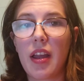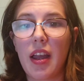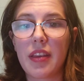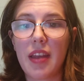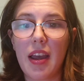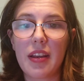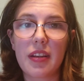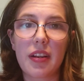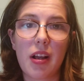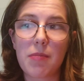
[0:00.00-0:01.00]
And that
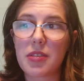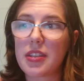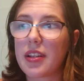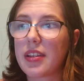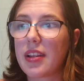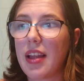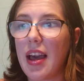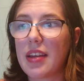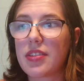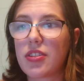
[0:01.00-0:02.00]
comes to the
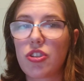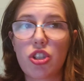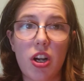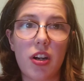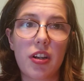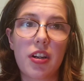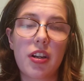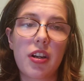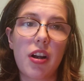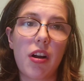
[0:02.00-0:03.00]
last chunk
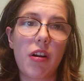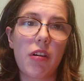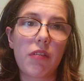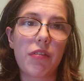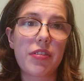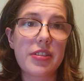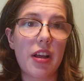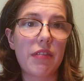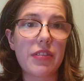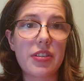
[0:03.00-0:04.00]
of
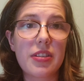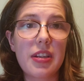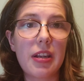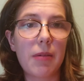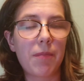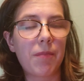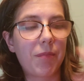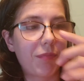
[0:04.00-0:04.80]
self-esteem